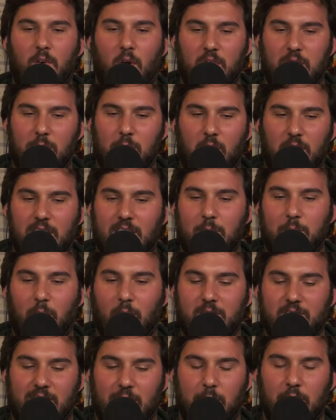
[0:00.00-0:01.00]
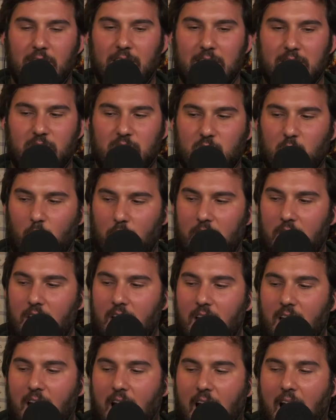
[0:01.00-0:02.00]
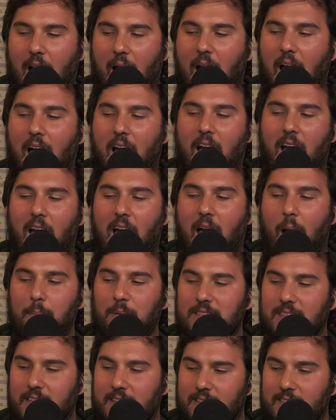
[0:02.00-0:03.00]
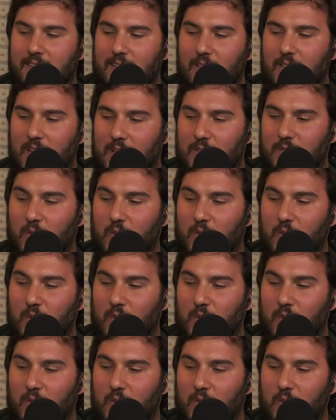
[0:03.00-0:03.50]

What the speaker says: the monkey parts, and I really like the story. How about this? Look, so